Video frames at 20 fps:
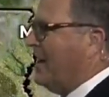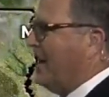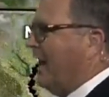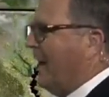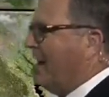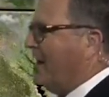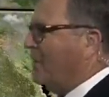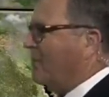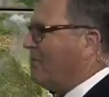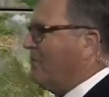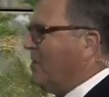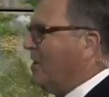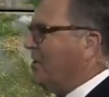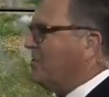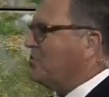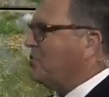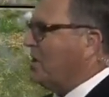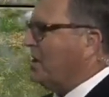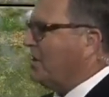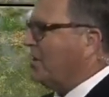and a
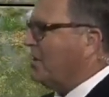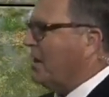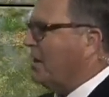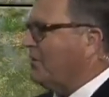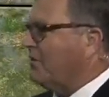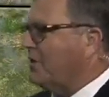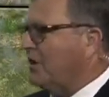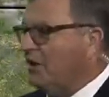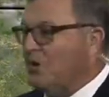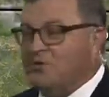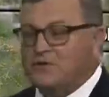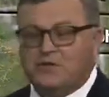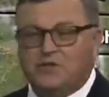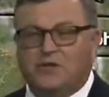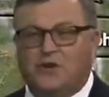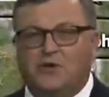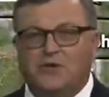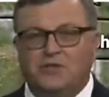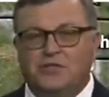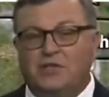big chunk of the Lone
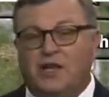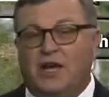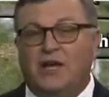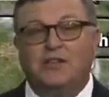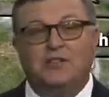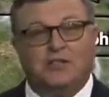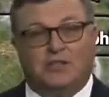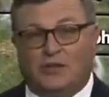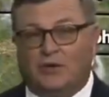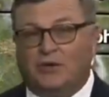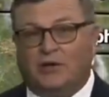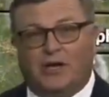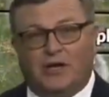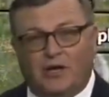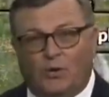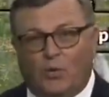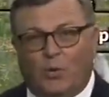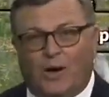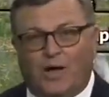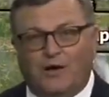Star State still
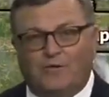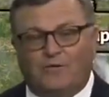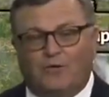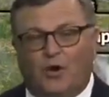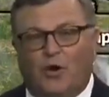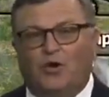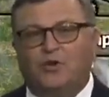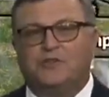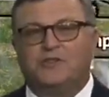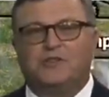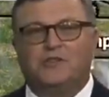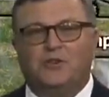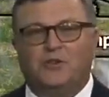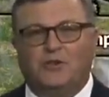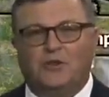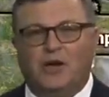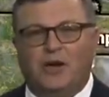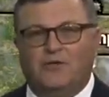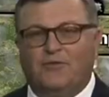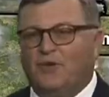getting rainfall, still
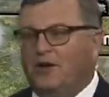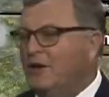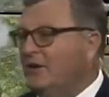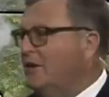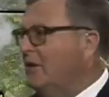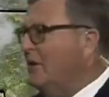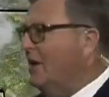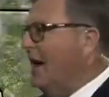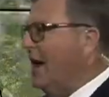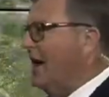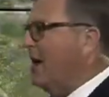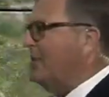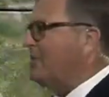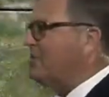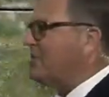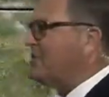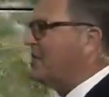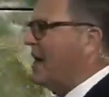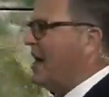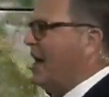covered in
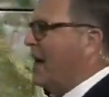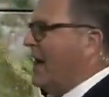clouds,